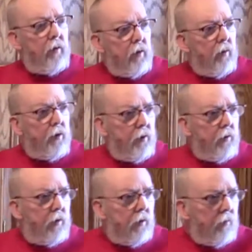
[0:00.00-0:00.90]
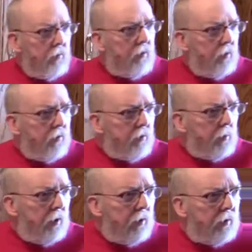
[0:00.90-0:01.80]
Is that what you can smell?